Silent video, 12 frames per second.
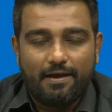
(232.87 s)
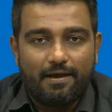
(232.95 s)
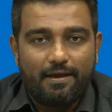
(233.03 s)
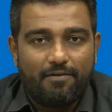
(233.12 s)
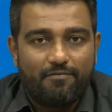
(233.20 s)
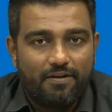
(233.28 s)

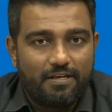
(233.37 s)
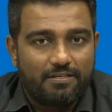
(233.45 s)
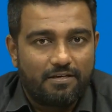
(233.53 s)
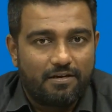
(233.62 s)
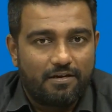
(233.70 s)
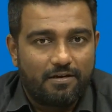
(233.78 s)
if it is
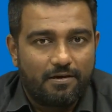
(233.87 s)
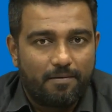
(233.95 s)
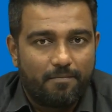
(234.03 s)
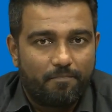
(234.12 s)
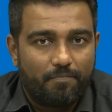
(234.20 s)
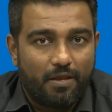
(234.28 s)

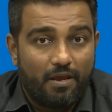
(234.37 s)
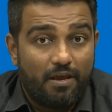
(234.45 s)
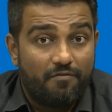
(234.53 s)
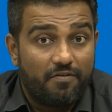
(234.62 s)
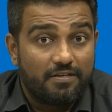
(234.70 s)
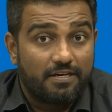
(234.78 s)
a
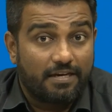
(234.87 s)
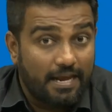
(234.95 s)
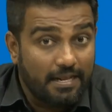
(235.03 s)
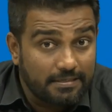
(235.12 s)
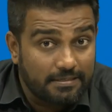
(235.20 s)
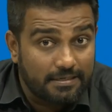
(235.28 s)

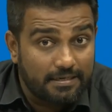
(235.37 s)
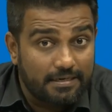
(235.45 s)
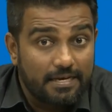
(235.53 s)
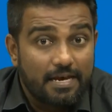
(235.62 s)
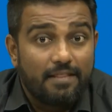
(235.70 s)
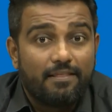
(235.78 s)
cancer,
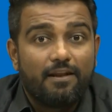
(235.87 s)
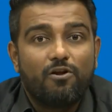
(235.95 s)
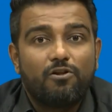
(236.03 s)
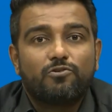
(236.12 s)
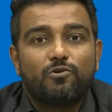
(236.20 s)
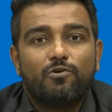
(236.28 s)
then
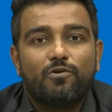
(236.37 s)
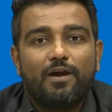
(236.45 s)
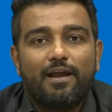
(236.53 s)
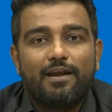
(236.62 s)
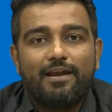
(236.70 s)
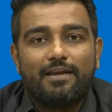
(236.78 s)
also you
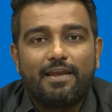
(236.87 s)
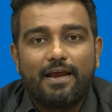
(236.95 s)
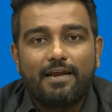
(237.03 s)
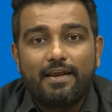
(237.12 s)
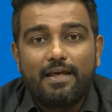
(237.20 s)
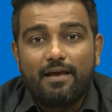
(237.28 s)
can
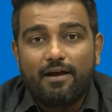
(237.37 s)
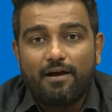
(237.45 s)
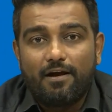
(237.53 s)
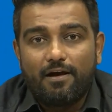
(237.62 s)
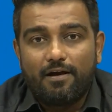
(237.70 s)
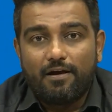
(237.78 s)
detect
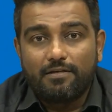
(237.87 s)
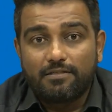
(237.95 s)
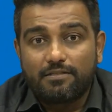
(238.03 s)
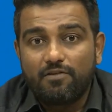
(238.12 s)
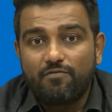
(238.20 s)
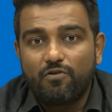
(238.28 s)
a
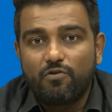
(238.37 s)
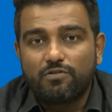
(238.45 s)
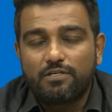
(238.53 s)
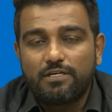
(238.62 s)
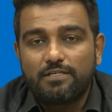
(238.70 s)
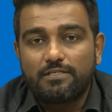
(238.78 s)
certain
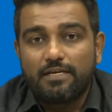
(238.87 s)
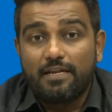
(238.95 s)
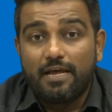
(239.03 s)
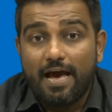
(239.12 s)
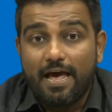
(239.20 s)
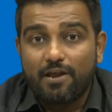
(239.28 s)
VOCs in higher